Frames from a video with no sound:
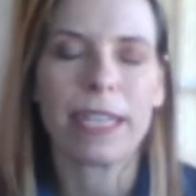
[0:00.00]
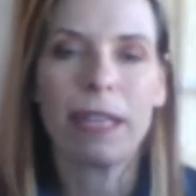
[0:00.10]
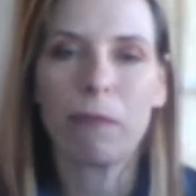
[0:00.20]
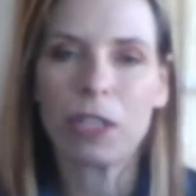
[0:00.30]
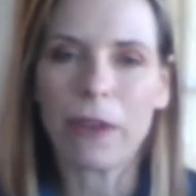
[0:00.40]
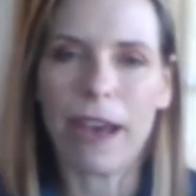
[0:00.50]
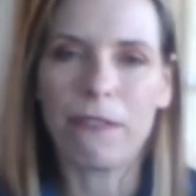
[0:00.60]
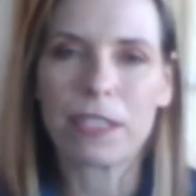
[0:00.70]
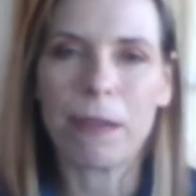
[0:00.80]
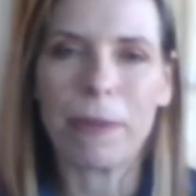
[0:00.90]
And then when you
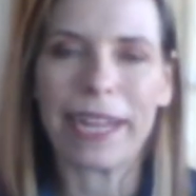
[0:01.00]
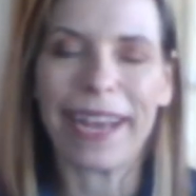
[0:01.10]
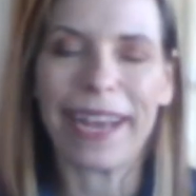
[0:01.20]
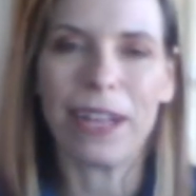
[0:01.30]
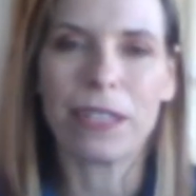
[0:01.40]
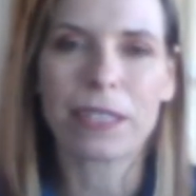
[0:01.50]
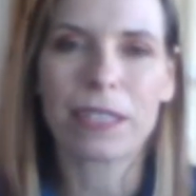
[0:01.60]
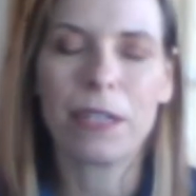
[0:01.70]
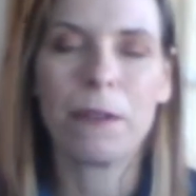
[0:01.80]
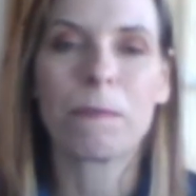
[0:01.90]
have somebody else